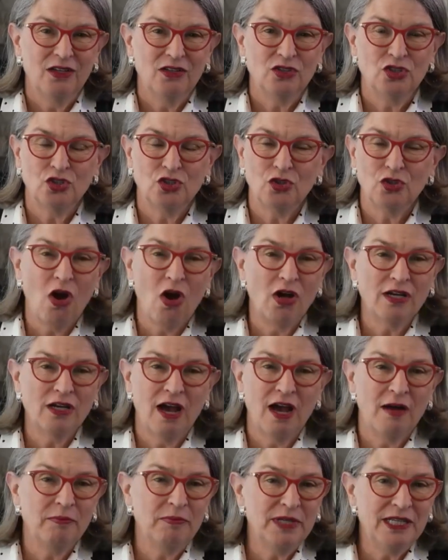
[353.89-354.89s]
strong
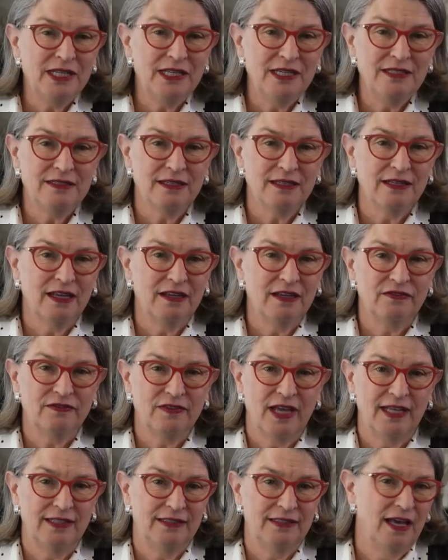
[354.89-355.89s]
companies, and I've
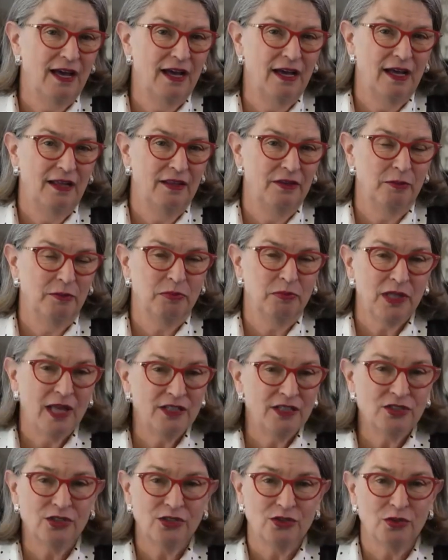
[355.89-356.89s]
had the, the
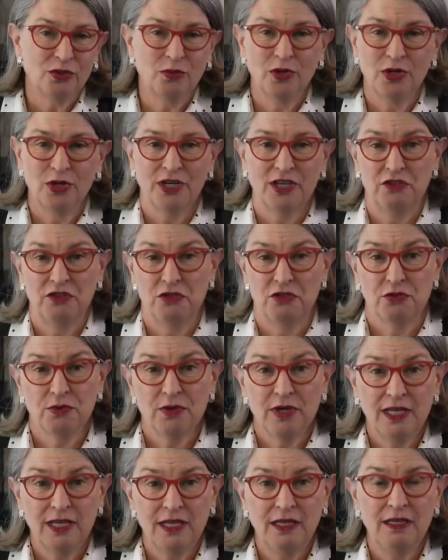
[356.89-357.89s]
pleasure to work in
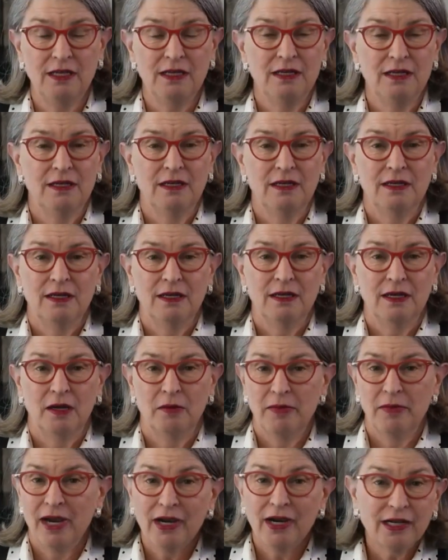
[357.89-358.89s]
three
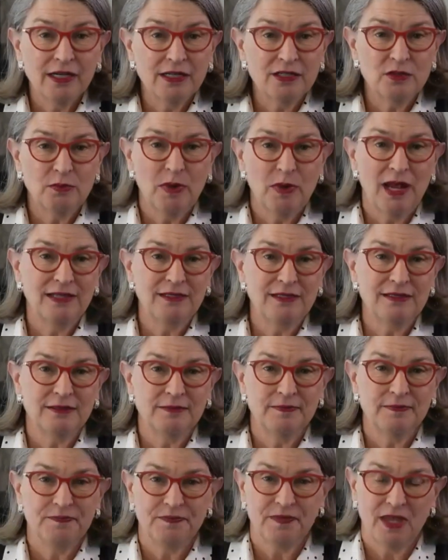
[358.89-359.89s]
American
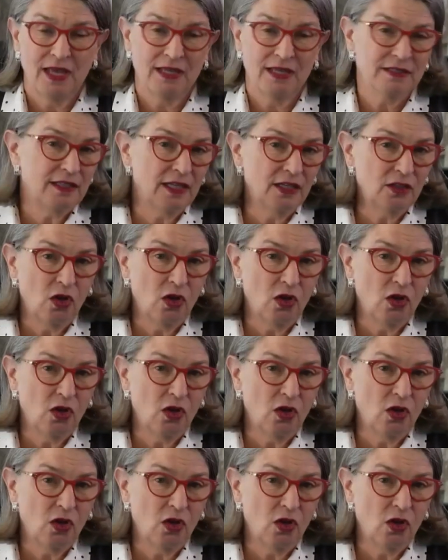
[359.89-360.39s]
Express, Estee